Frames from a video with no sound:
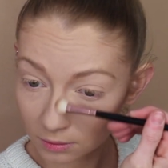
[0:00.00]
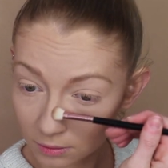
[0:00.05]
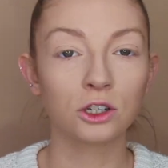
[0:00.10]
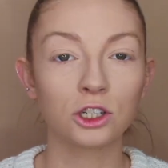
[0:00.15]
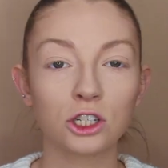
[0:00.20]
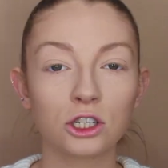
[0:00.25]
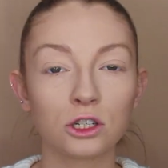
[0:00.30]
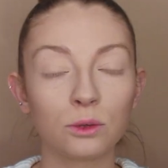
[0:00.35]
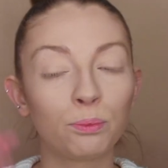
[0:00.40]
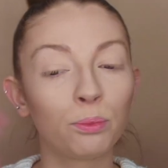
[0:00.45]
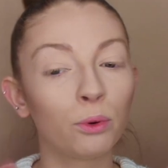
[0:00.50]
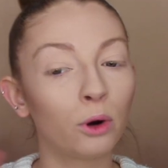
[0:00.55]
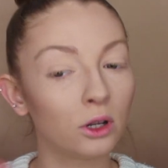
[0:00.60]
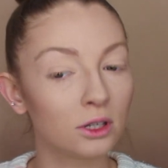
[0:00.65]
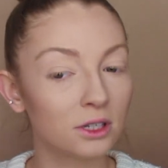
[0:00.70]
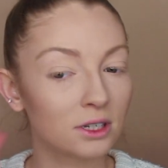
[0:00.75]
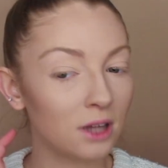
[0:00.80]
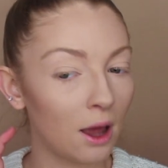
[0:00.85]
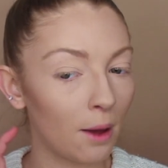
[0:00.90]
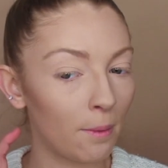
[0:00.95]
Just to
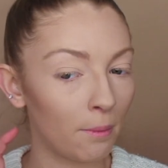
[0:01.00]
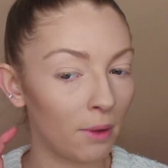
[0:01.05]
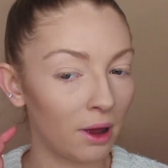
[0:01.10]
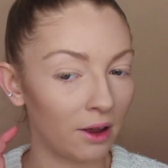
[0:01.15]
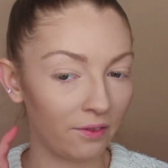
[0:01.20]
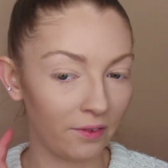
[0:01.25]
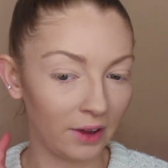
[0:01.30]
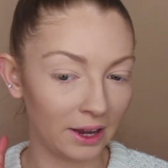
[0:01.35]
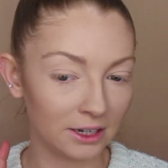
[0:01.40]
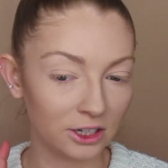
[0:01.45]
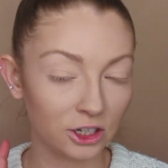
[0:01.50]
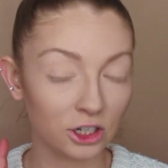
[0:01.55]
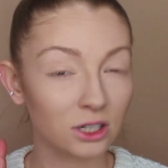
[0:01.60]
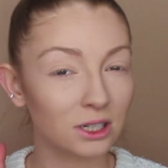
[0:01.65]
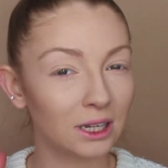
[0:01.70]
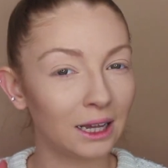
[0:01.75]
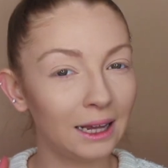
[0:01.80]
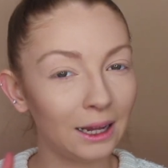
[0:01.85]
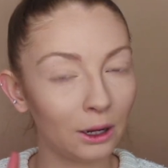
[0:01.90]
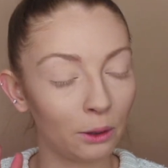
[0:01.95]
bronze up my face
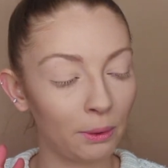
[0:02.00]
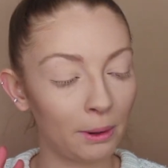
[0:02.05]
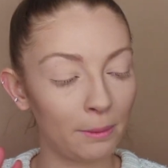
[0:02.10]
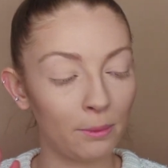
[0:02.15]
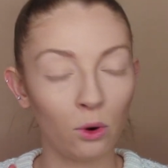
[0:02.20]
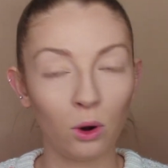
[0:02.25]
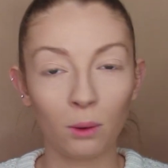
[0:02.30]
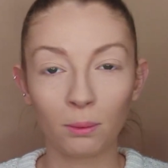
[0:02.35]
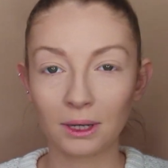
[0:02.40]
just a little bit more,